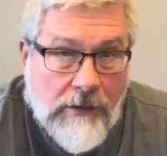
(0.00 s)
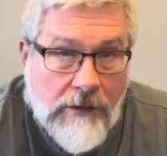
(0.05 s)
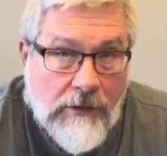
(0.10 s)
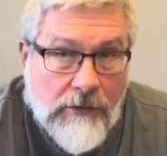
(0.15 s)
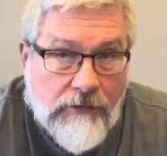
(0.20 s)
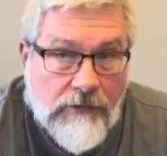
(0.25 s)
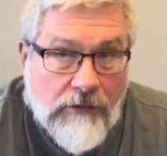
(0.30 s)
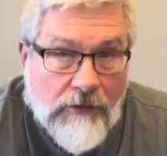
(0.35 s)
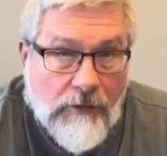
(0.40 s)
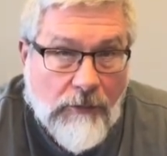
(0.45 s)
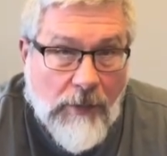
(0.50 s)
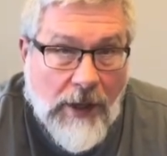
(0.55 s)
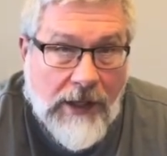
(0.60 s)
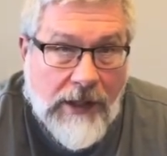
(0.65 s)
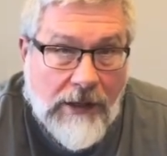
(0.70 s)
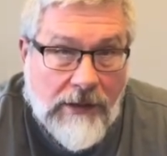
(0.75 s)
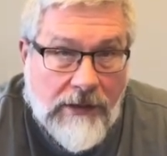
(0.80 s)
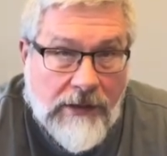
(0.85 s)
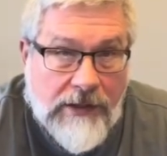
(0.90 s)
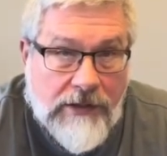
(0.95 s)
to make
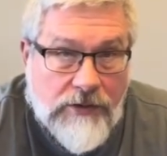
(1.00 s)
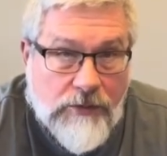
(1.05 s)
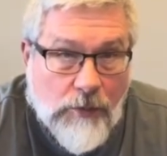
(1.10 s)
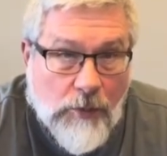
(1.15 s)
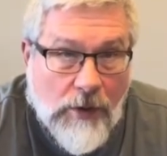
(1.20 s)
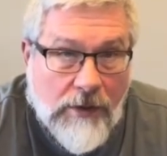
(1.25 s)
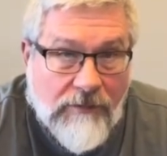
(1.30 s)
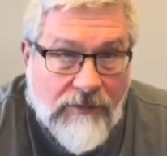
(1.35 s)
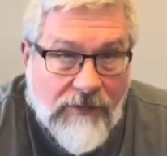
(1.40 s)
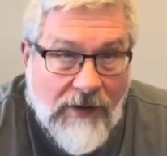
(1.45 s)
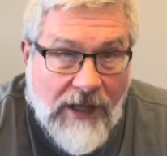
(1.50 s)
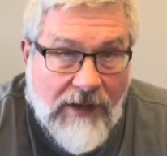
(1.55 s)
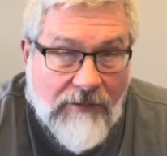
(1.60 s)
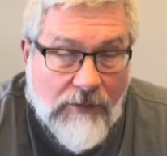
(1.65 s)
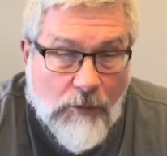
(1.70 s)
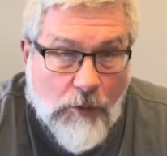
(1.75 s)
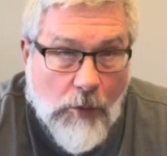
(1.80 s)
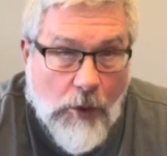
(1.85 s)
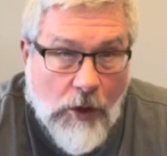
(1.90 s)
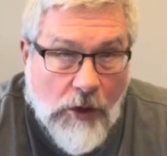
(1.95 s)
at least one
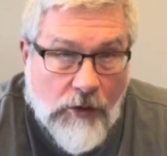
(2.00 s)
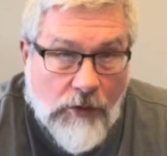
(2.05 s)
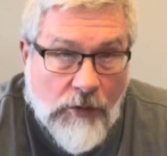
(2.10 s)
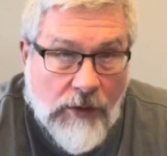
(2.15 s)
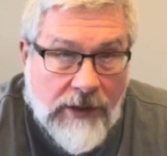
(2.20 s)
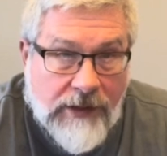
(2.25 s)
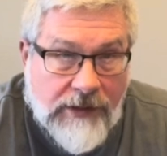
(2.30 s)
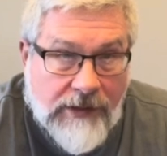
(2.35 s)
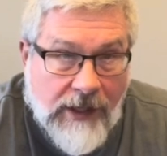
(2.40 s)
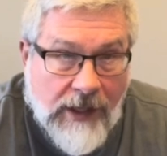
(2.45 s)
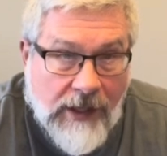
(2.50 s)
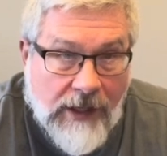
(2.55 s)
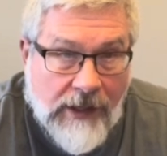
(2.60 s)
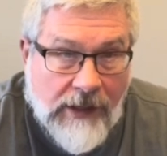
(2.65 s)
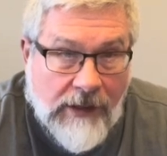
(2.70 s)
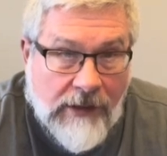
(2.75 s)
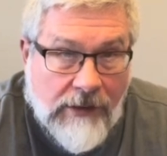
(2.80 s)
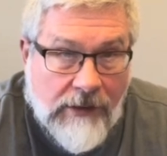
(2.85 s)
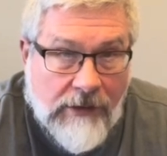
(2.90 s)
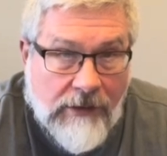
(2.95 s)
flavored water a
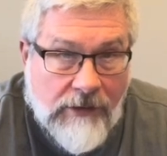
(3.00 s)
day